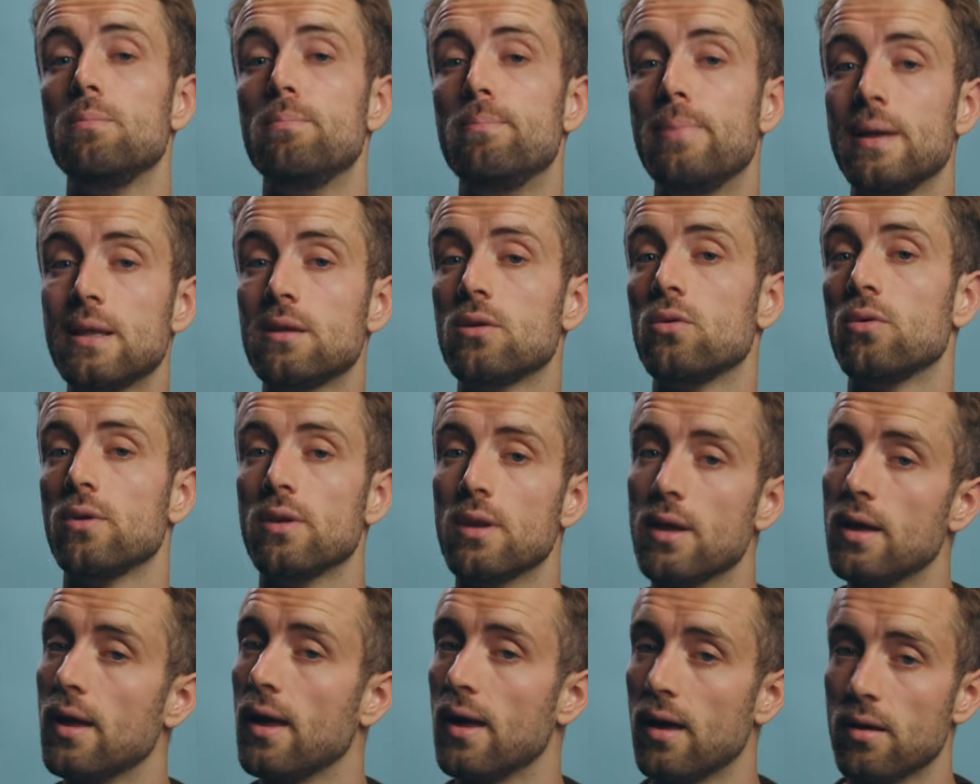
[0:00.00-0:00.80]
Bitcoin
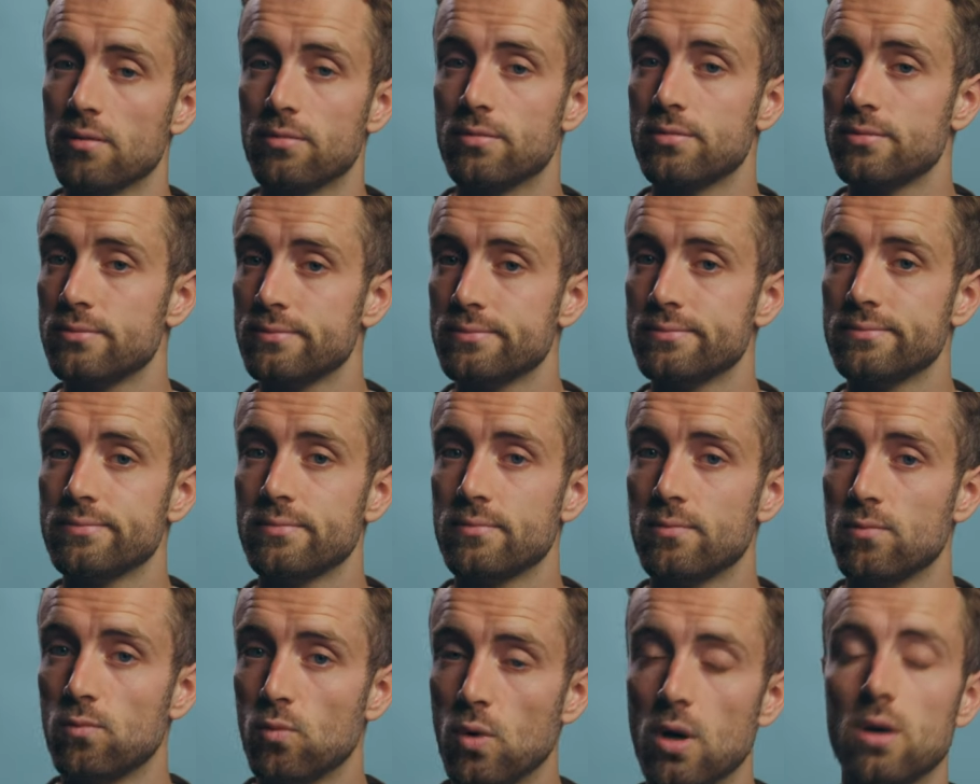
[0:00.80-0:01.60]
they have.
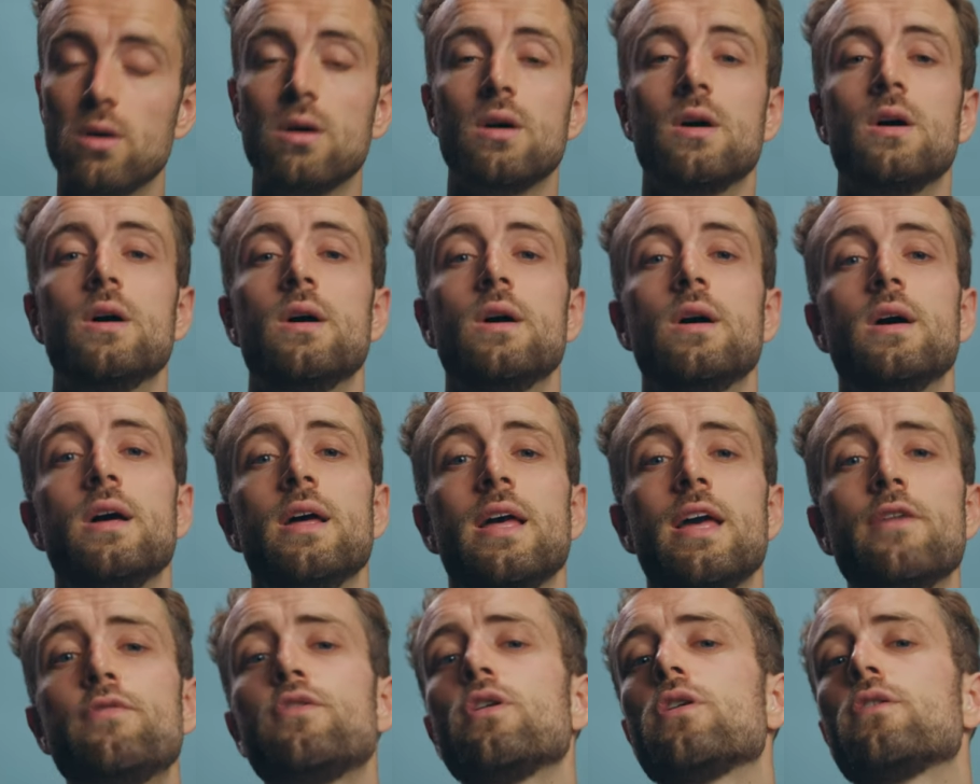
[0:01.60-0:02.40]
Well,
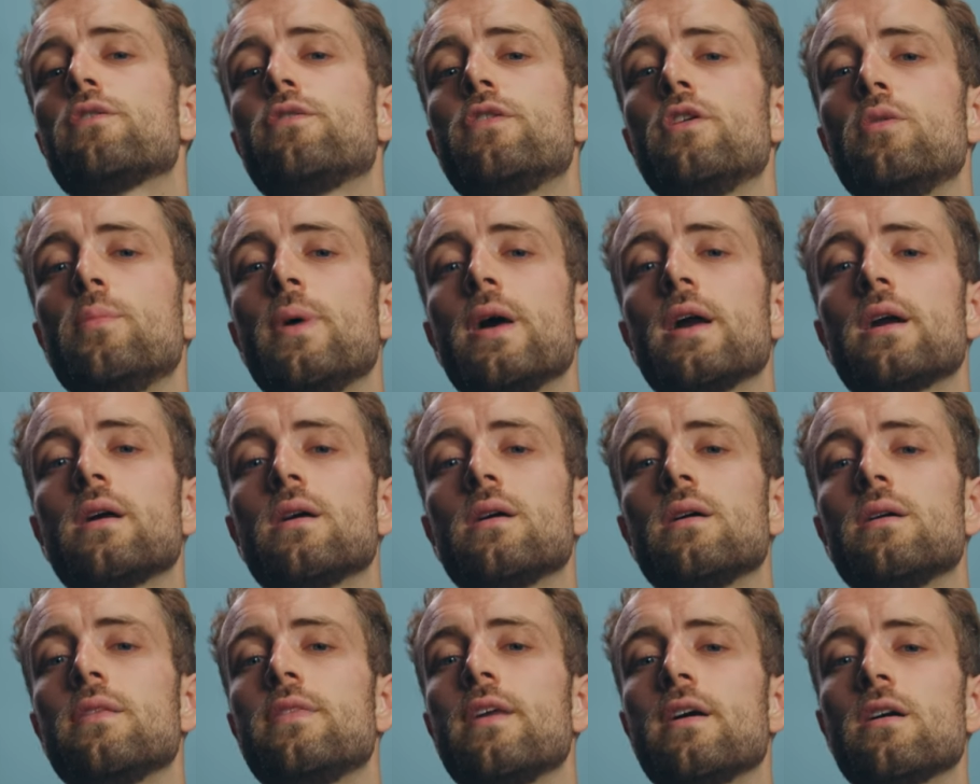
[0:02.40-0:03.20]
if you're a
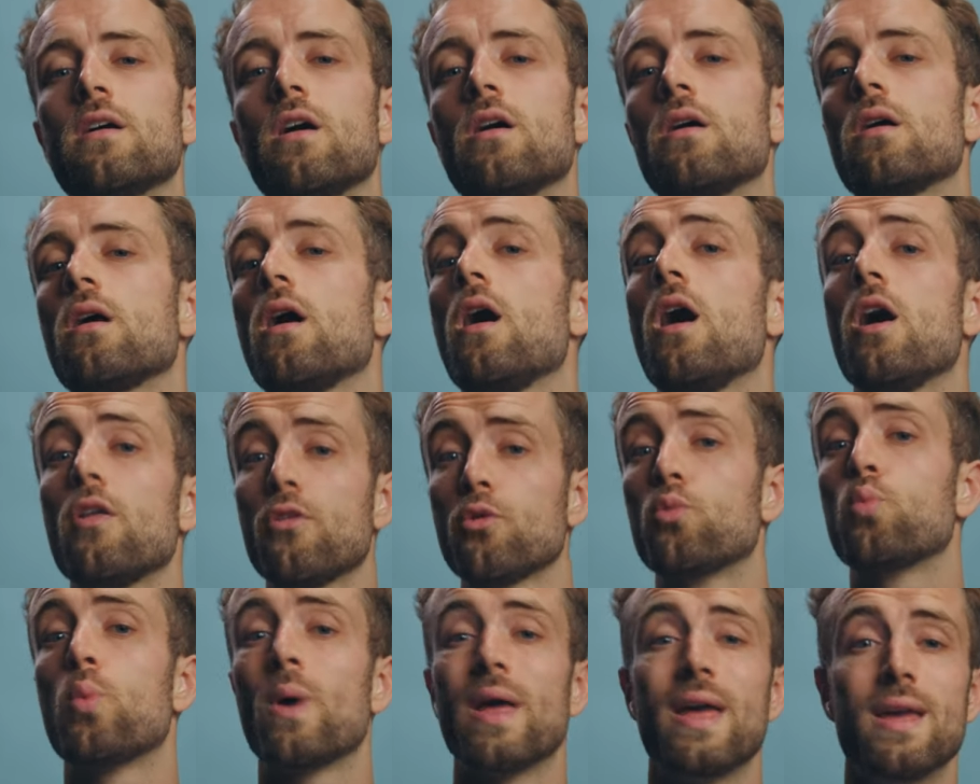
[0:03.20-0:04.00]
filmmaker, there are
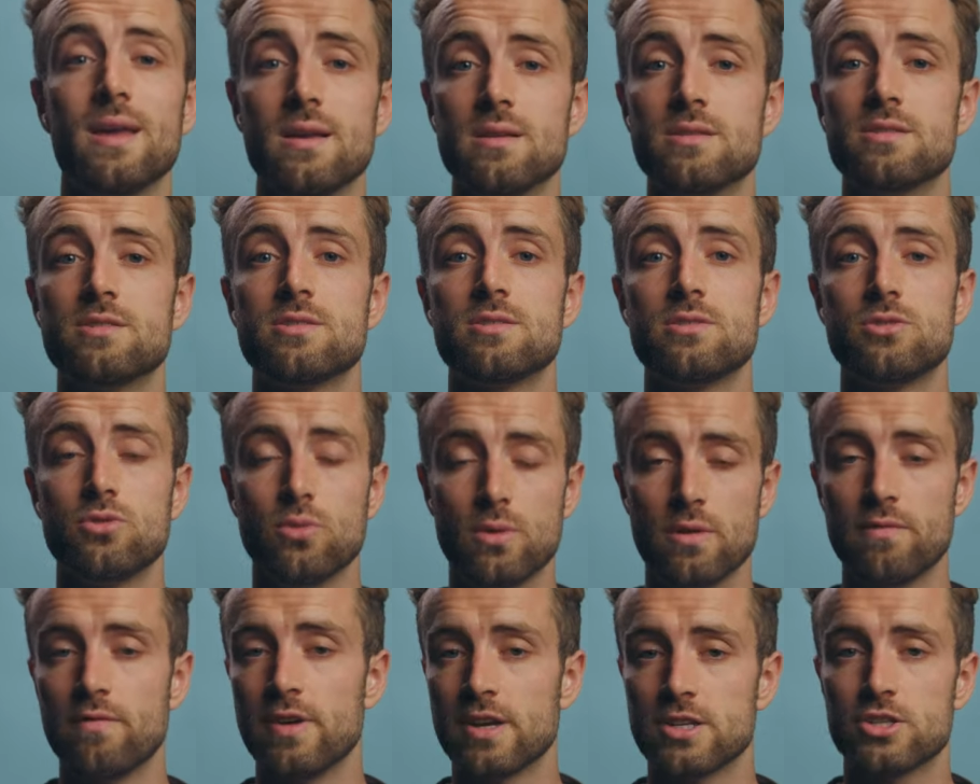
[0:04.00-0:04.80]
other ways to
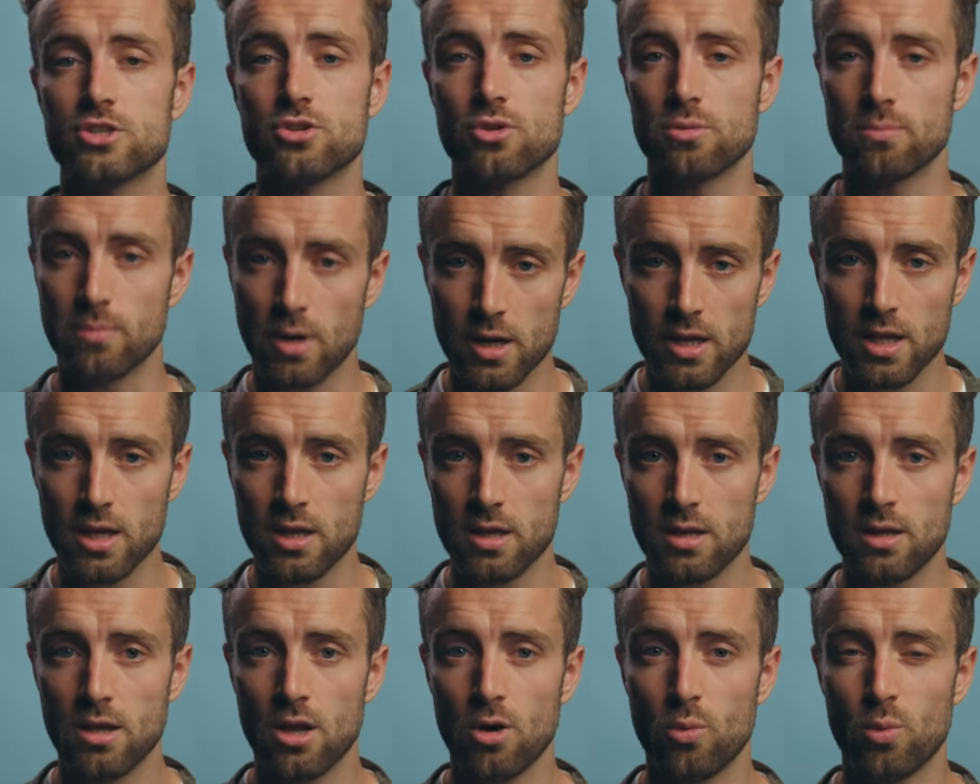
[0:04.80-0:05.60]
invest your money
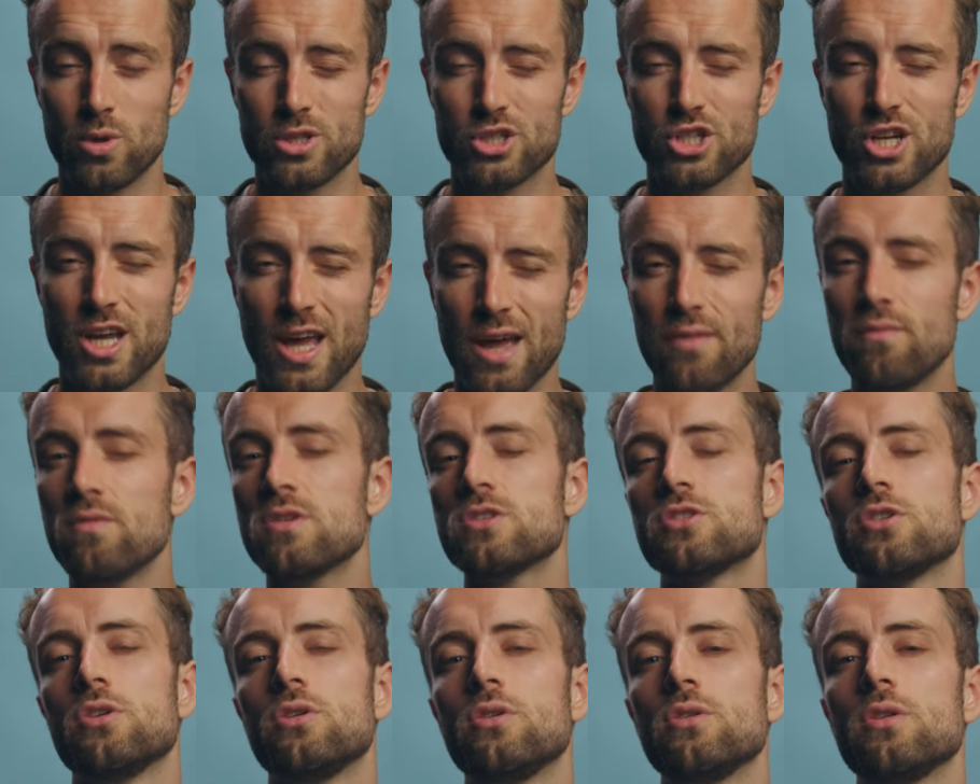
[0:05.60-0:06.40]
in, which can
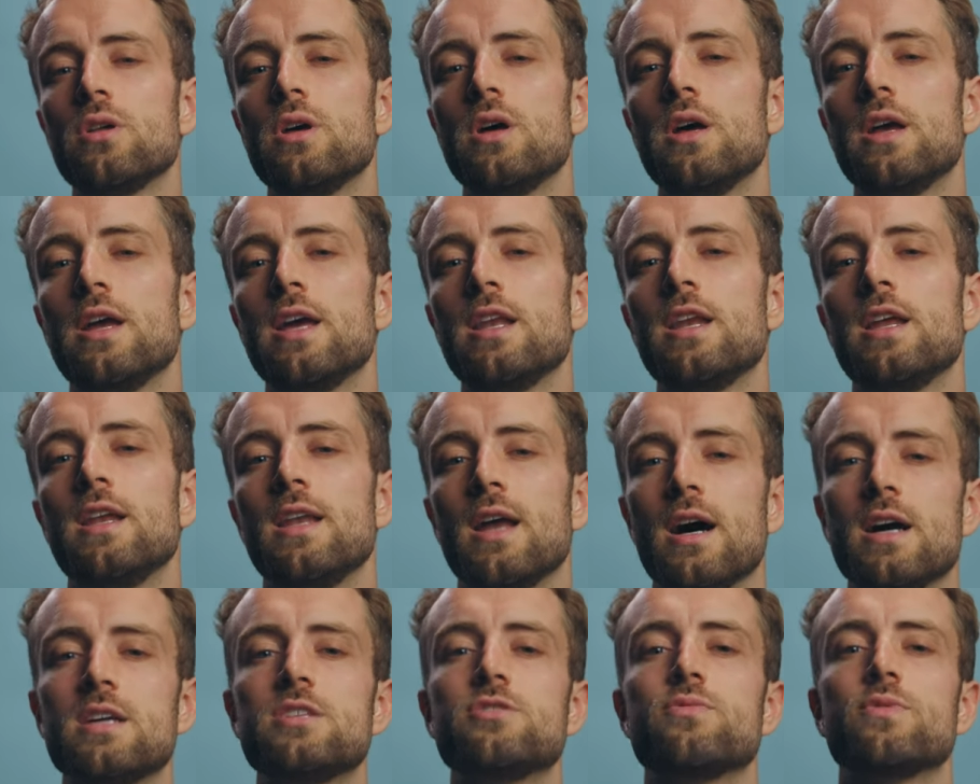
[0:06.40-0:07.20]
result in a
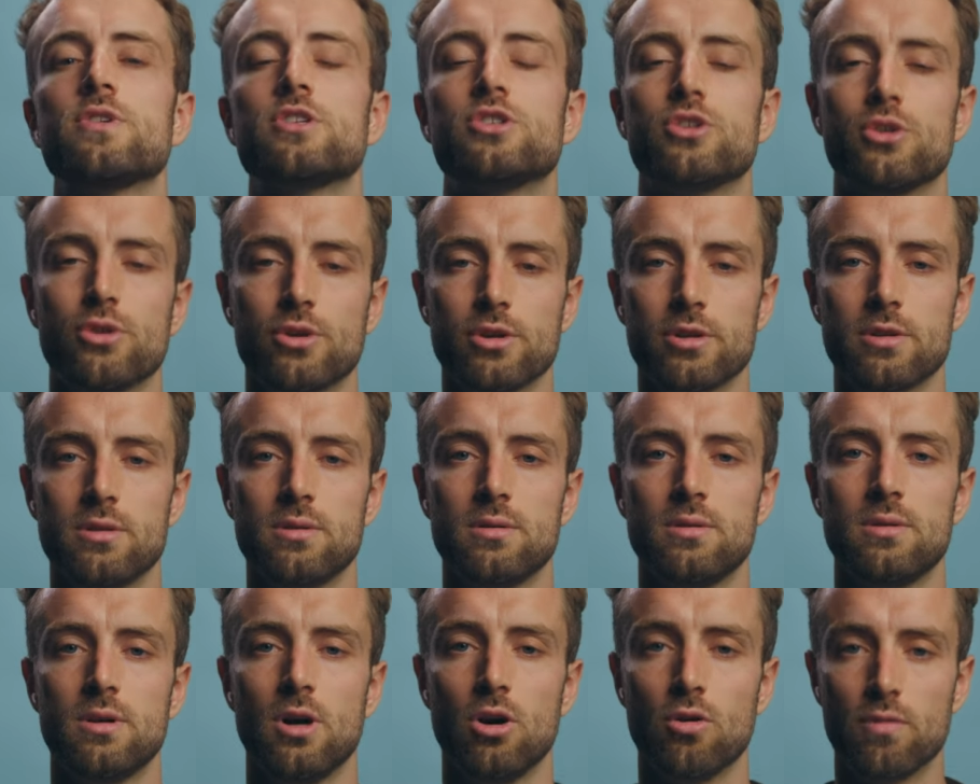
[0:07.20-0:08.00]
nice return
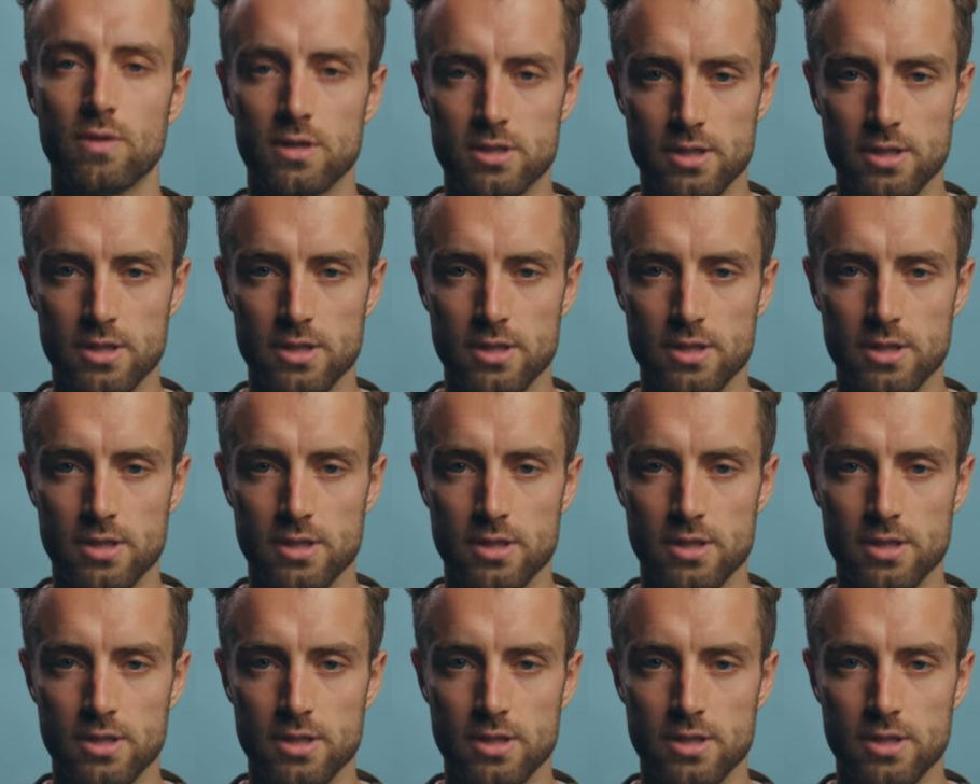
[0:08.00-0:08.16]
over